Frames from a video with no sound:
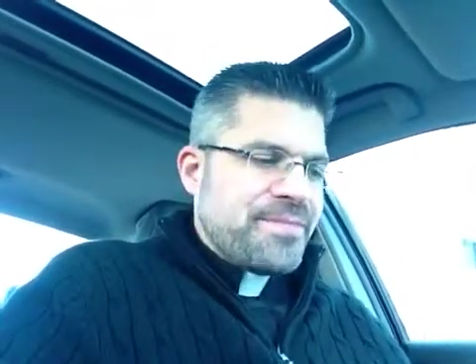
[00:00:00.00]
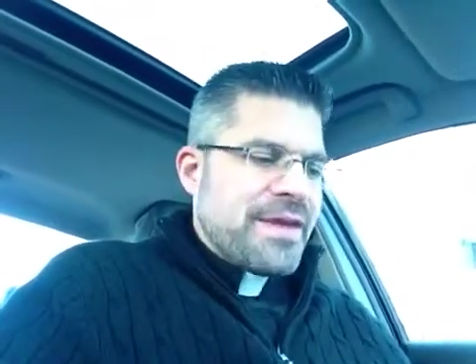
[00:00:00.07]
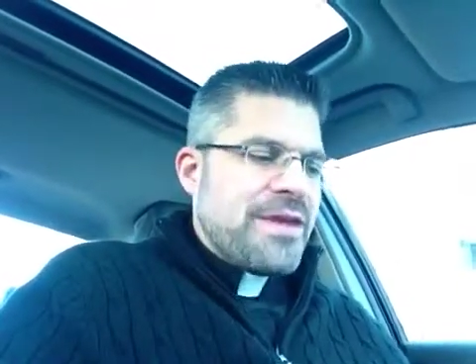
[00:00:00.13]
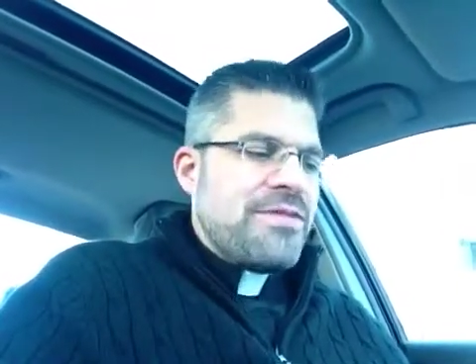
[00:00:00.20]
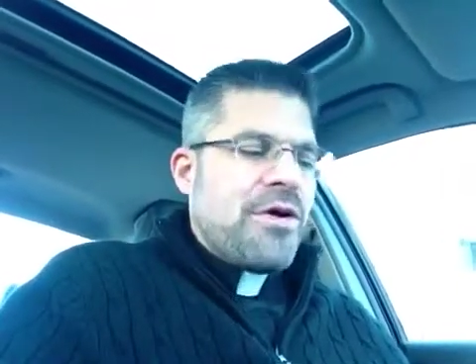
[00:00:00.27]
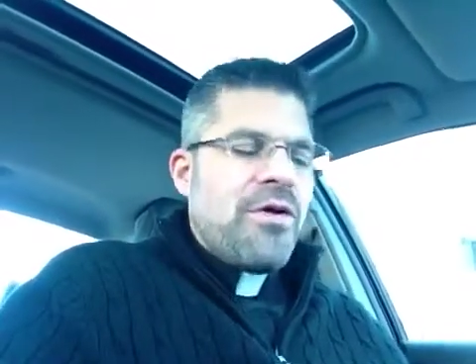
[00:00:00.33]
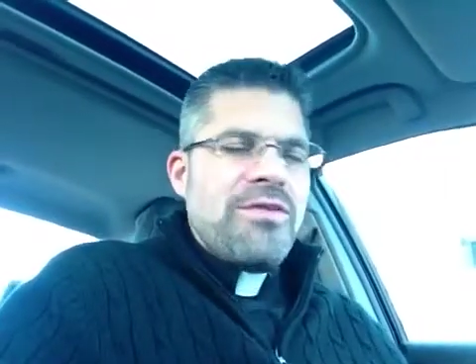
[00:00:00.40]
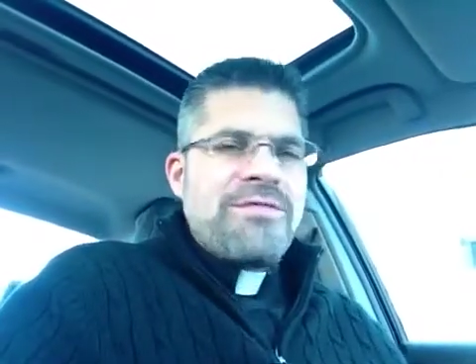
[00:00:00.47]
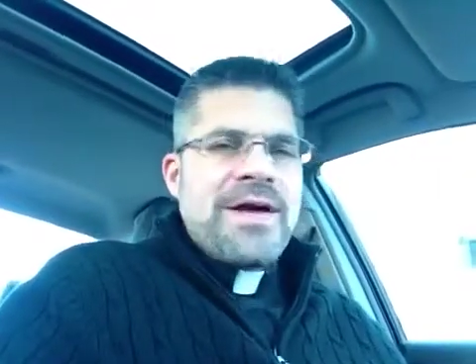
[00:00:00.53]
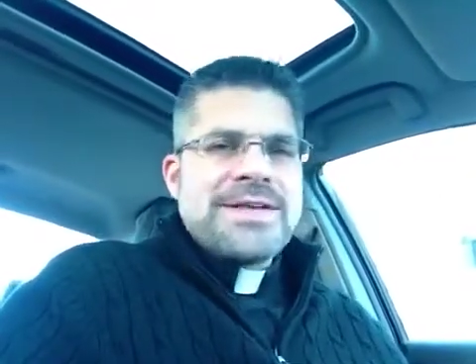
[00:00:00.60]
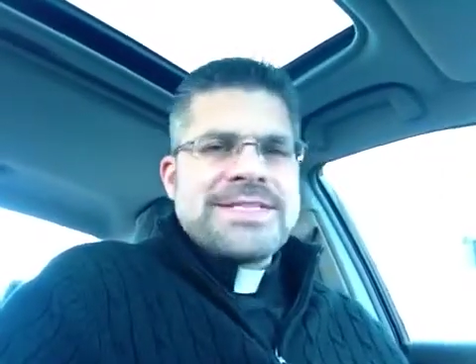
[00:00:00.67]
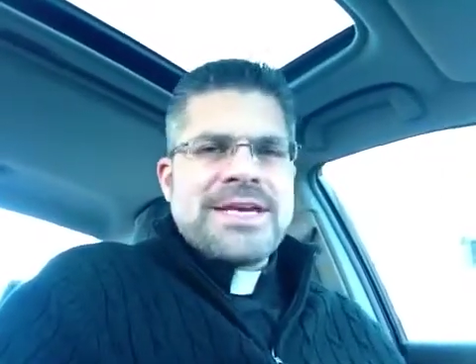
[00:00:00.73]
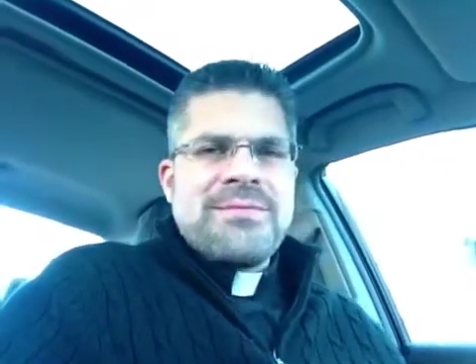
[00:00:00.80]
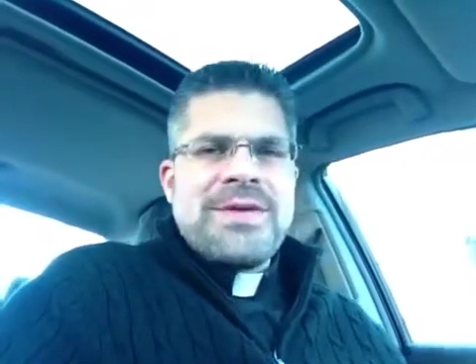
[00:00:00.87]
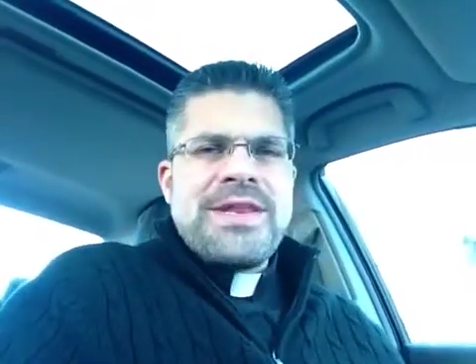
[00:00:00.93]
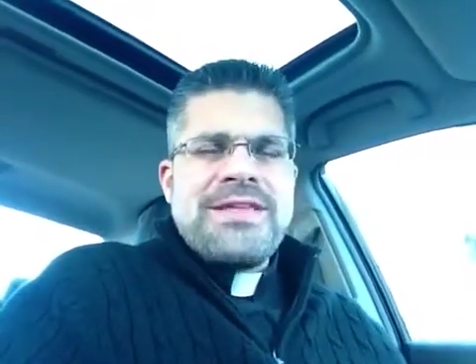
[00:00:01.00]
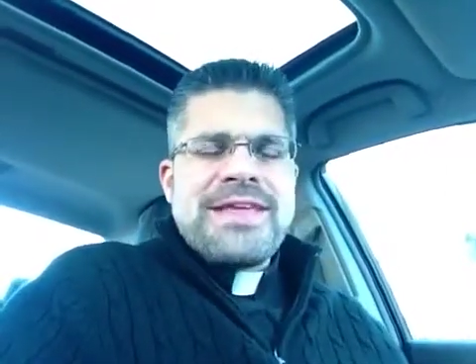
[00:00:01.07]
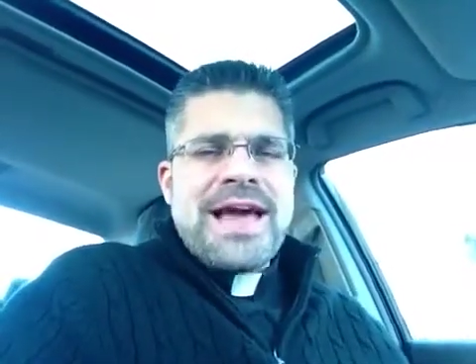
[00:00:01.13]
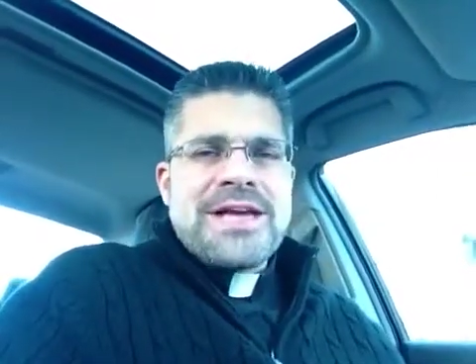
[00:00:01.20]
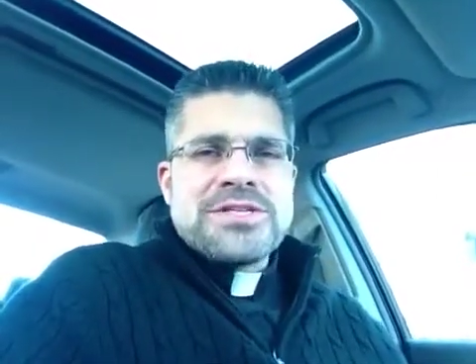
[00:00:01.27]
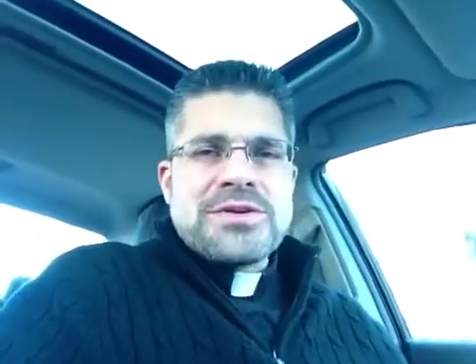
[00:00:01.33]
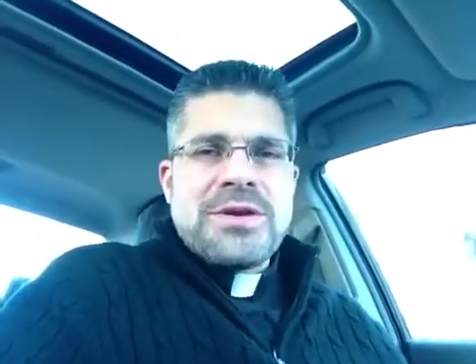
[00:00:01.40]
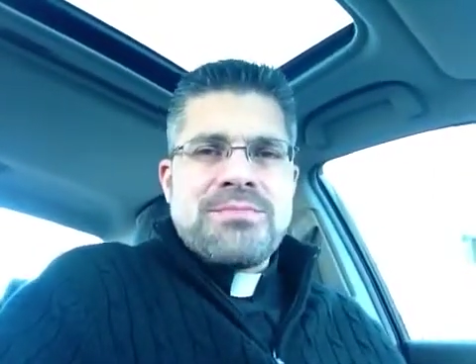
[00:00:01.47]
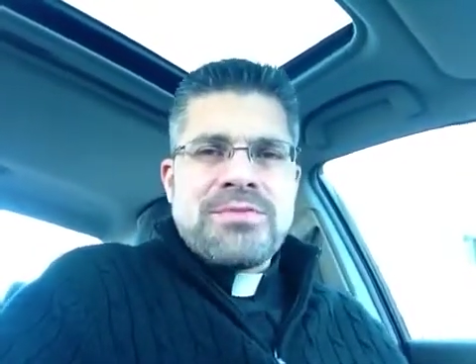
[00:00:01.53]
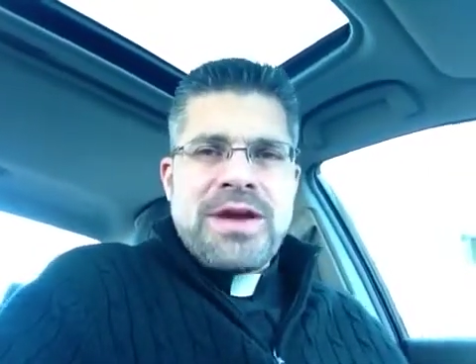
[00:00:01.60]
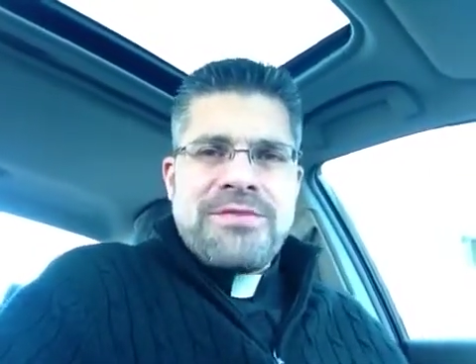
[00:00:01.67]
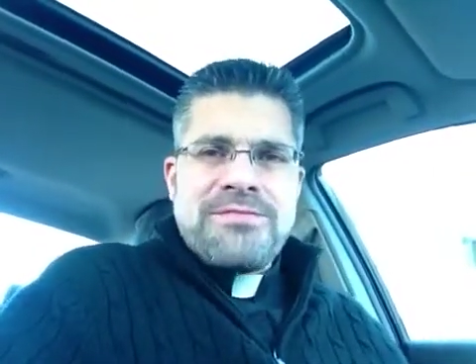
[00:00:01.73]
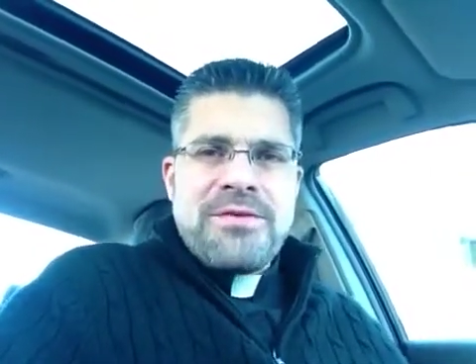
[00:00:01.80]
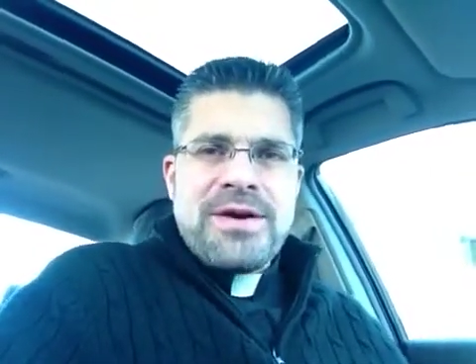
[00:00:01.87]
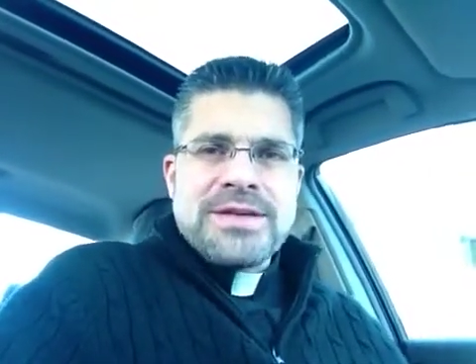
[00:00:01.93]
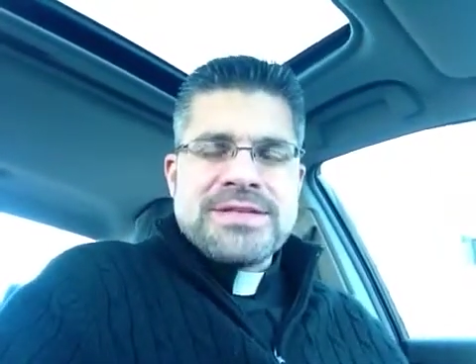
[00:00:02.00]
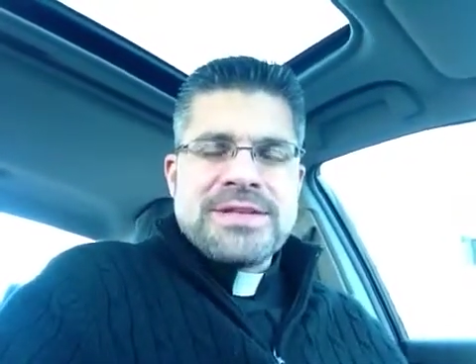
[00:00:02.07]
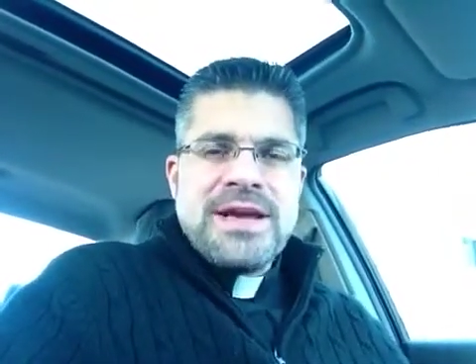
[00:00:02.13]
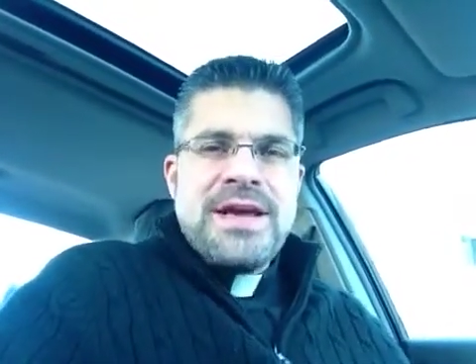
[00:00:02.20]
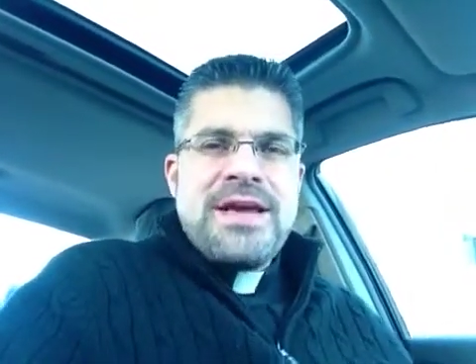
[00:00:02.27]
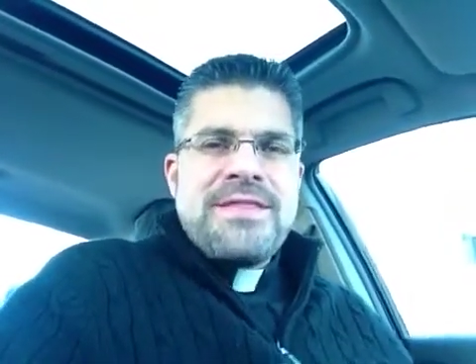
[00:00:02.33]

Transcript: and the Holy Father is saying, we need to ask her to pray for us